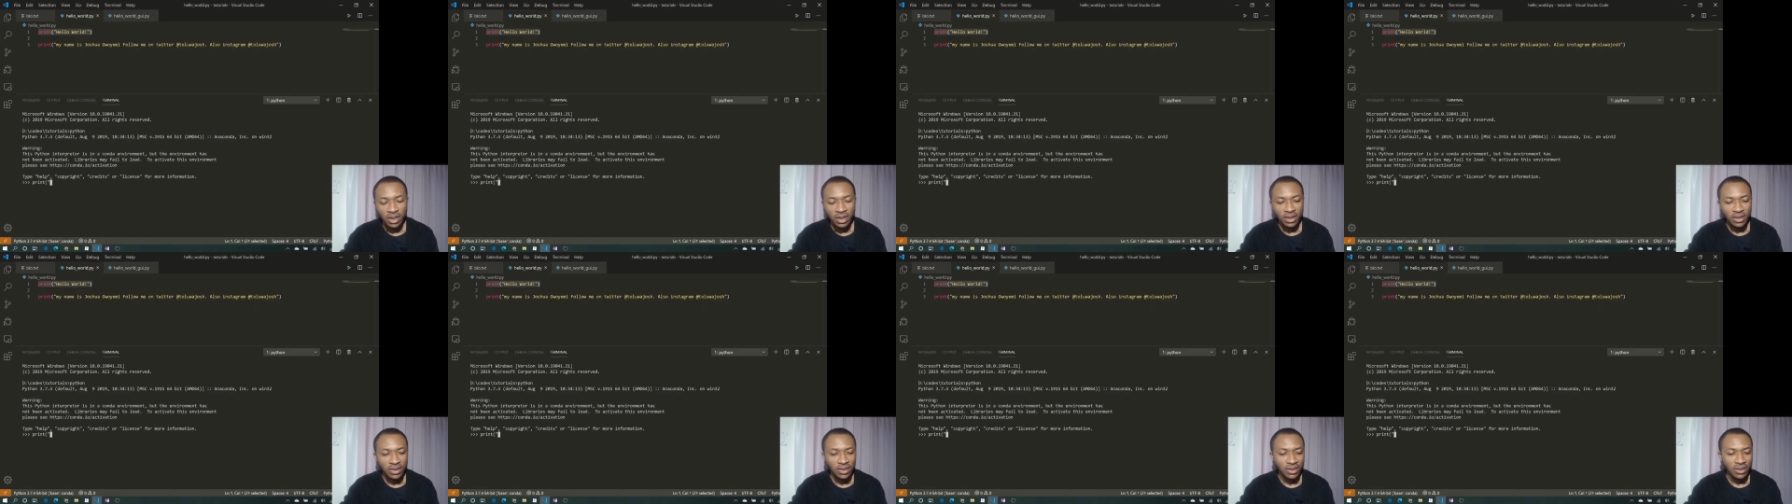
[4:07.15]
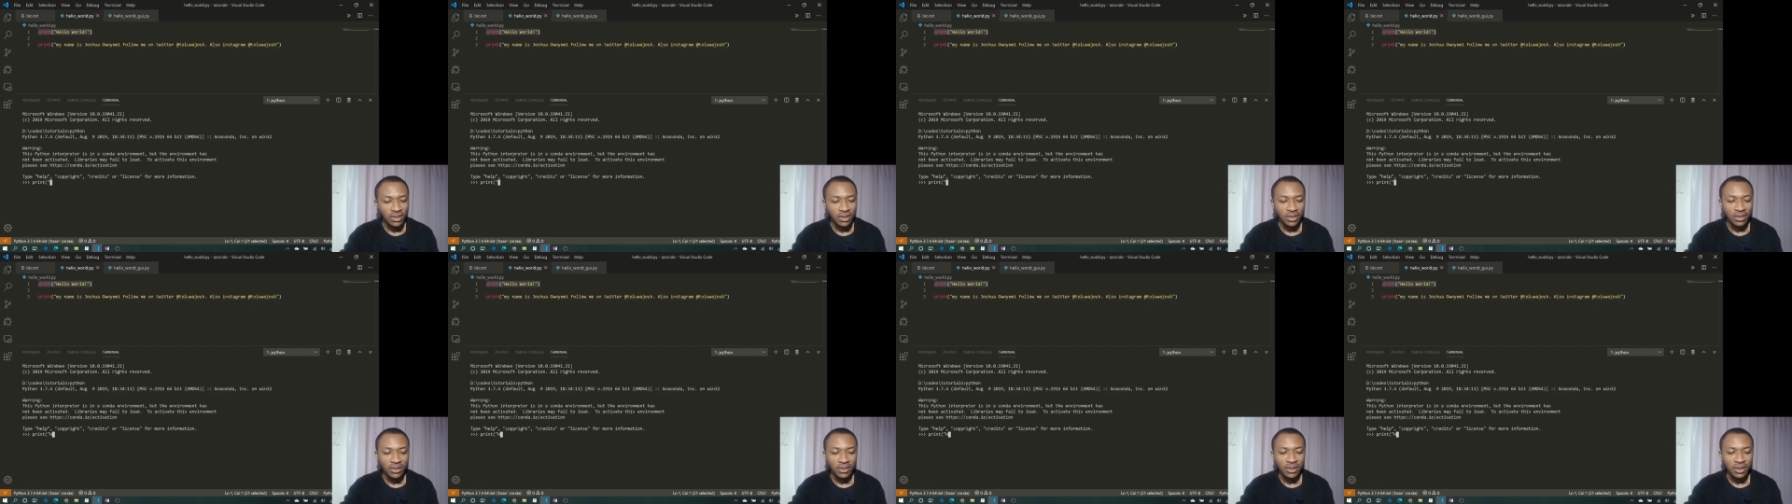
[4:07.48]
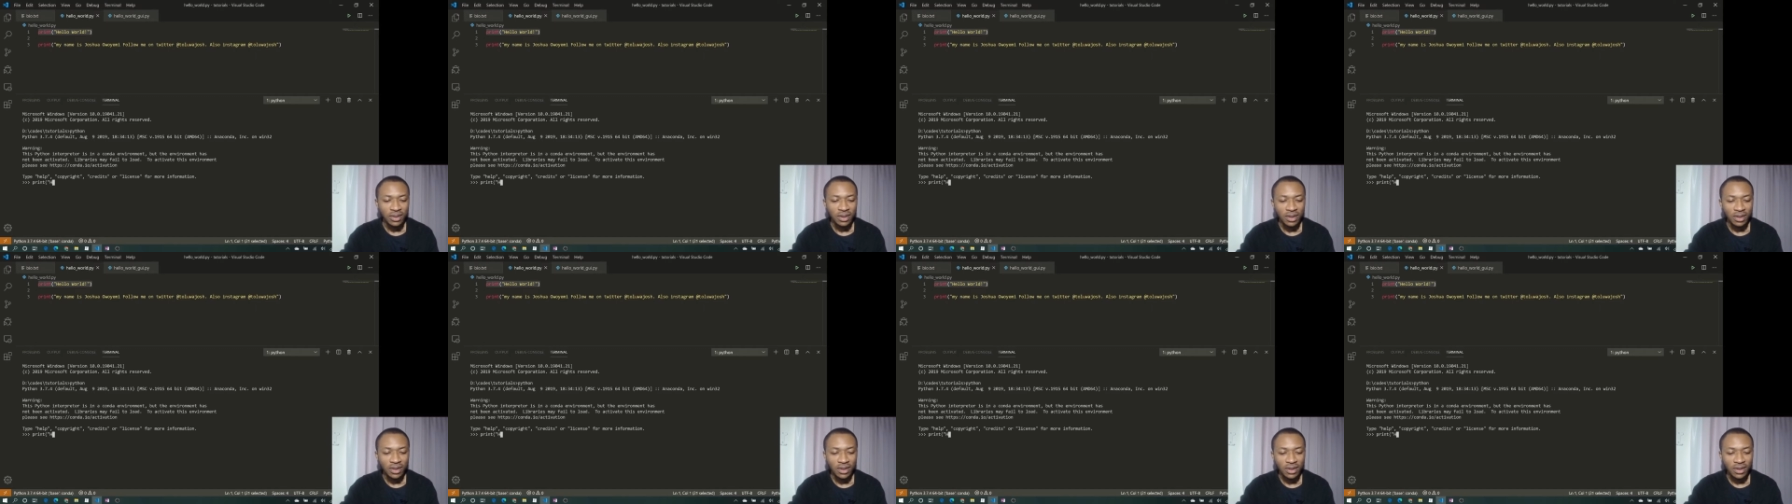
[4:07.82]
So
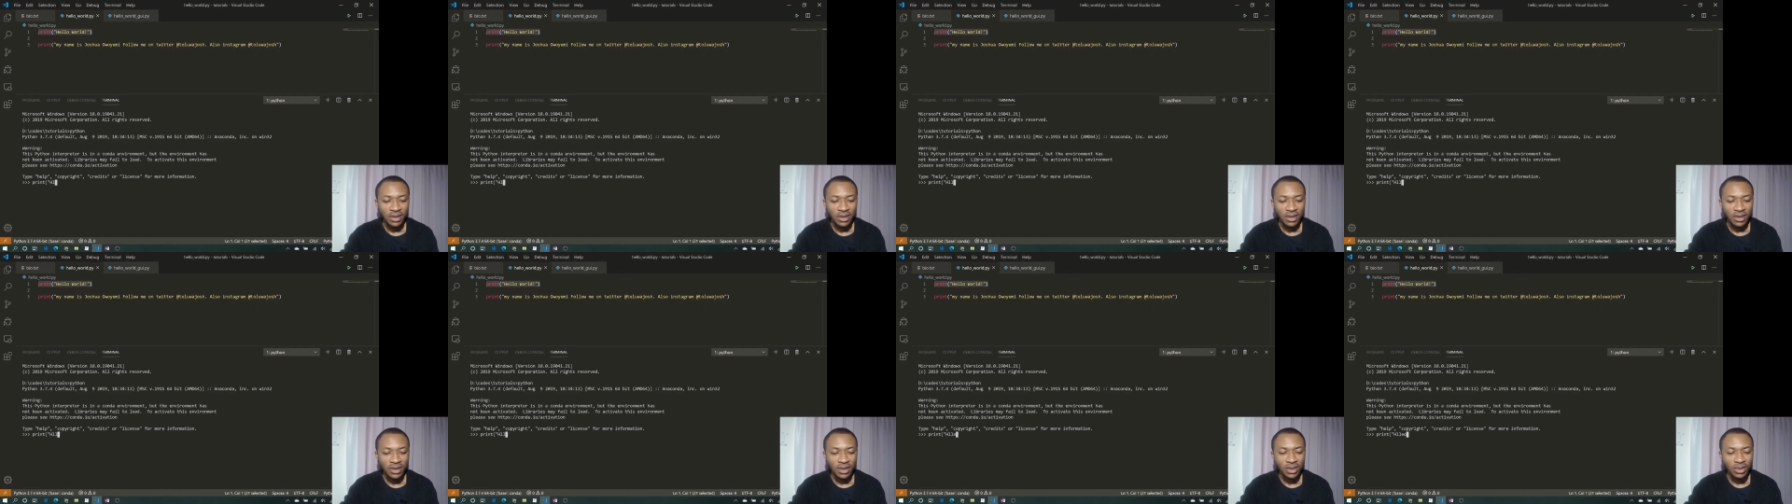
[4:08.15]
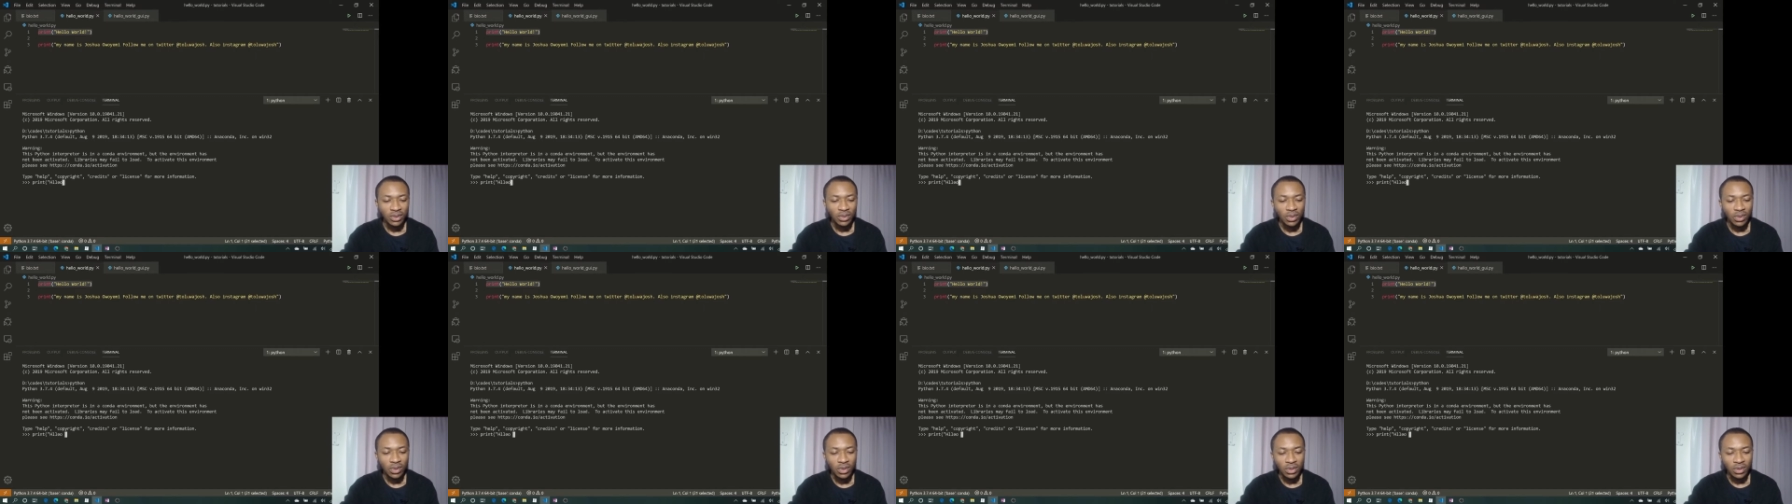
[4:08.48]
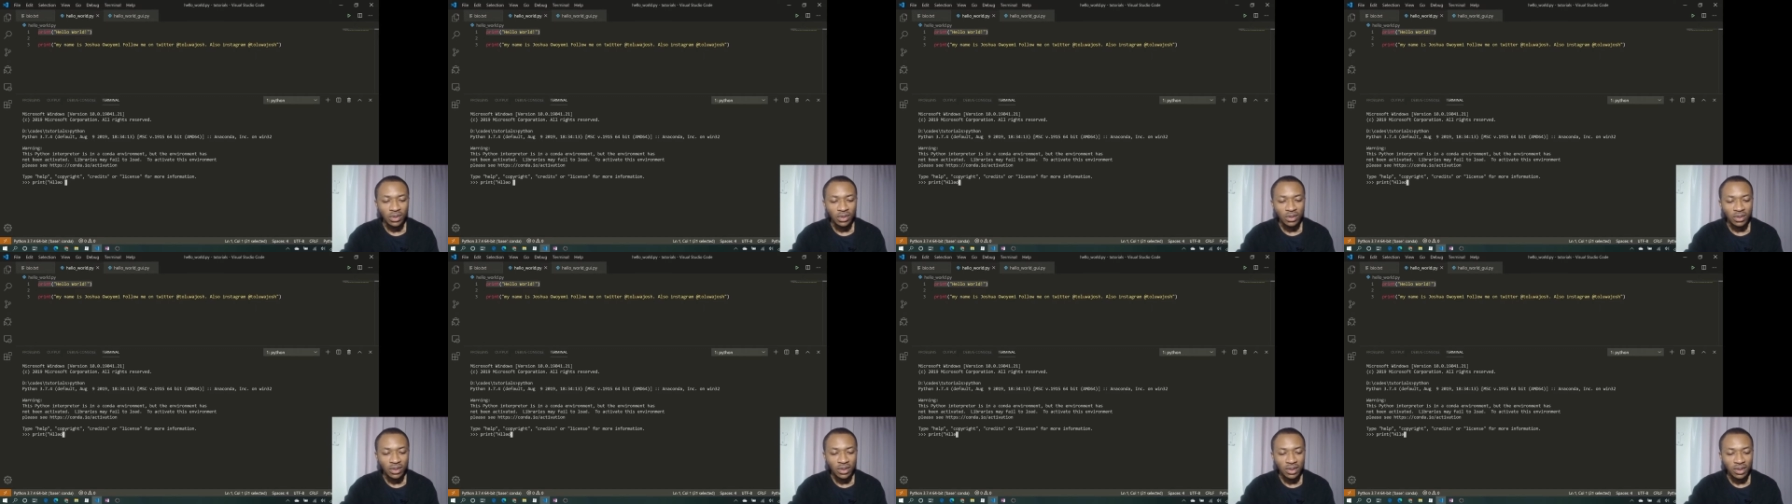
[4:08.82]
hello
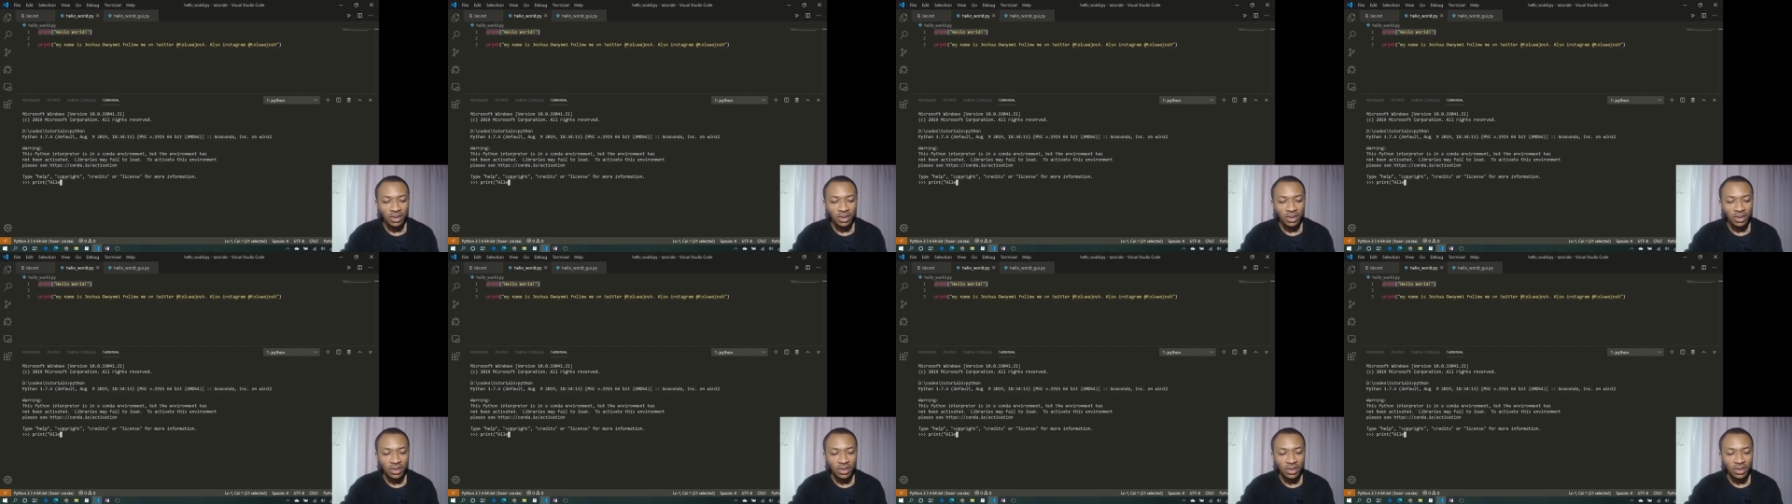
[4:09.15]
world,